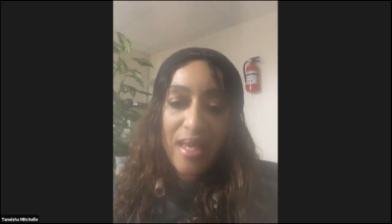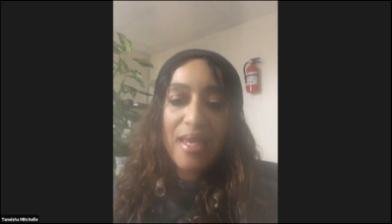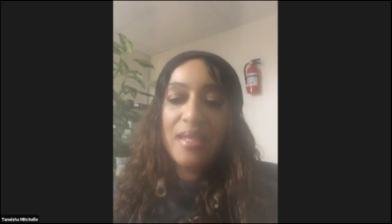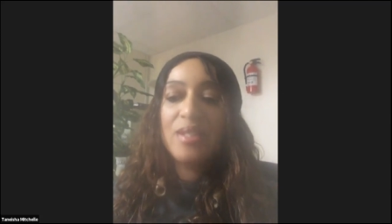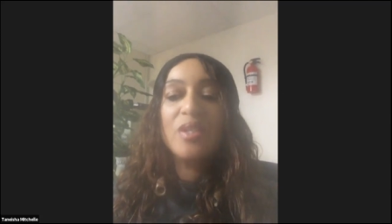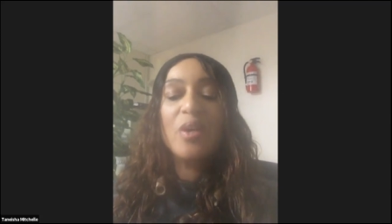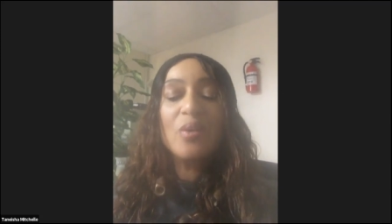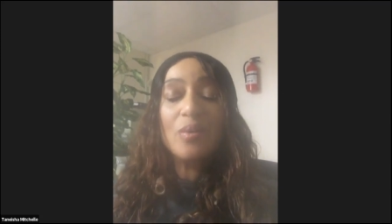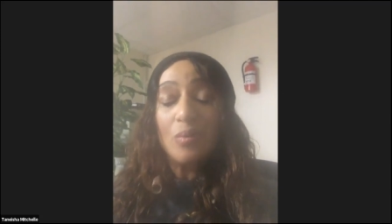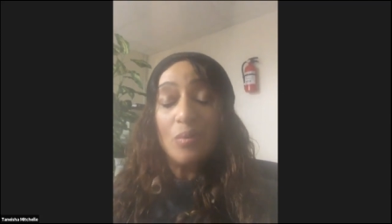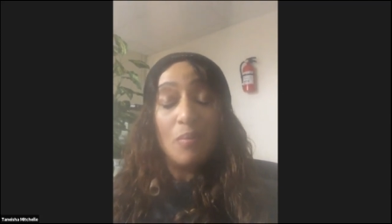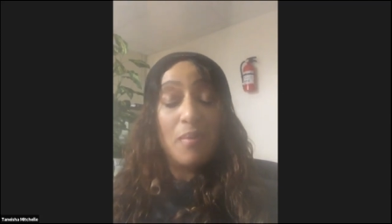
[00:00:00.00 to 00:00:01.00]
and don't
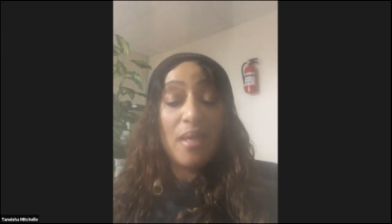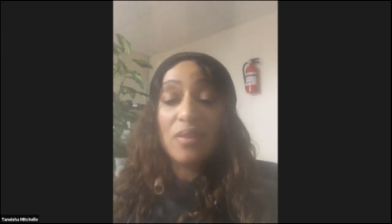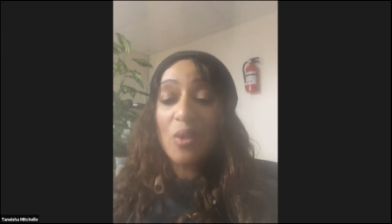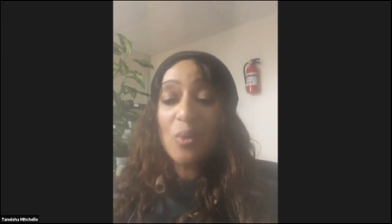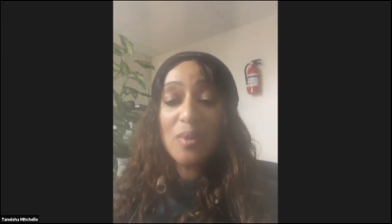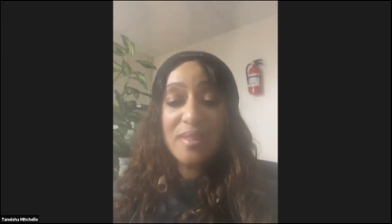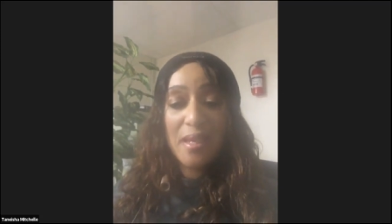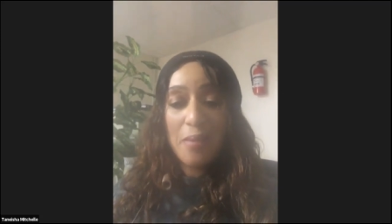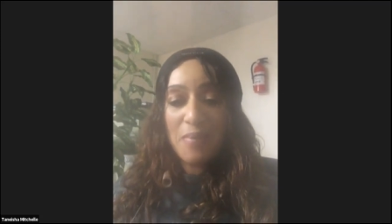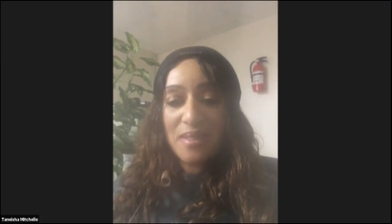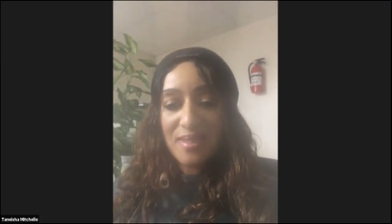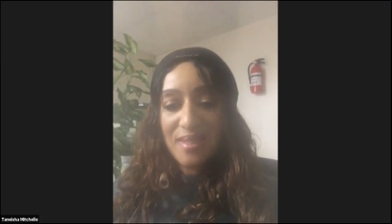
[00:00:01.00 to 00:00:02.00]
make those same
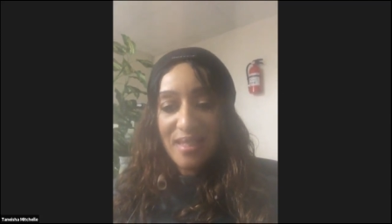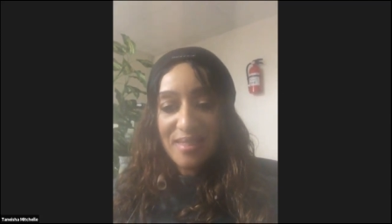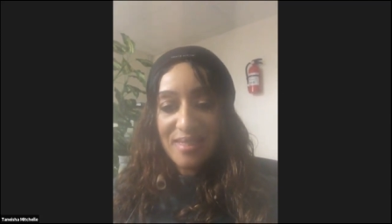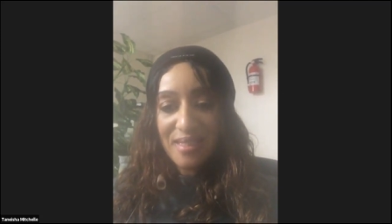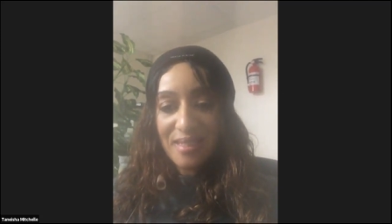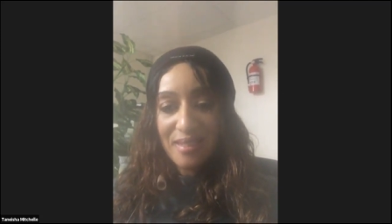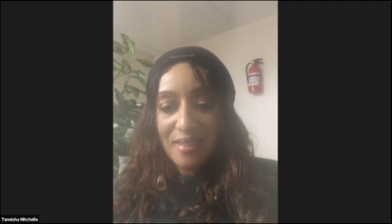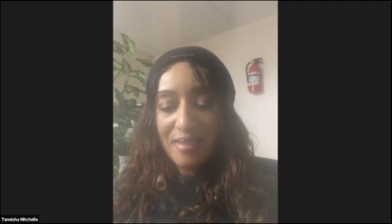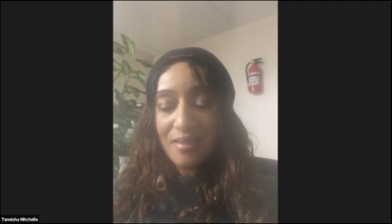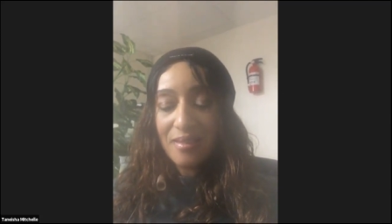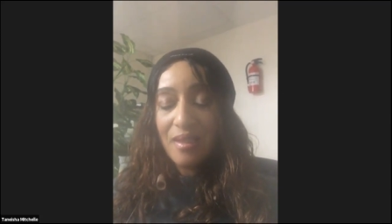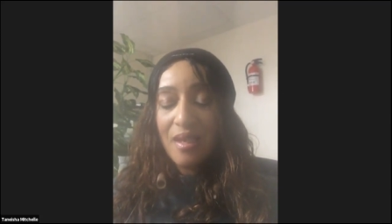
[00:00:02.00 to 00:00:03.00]
mistakes
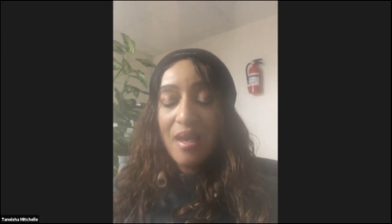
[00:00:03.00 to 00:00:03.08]
again.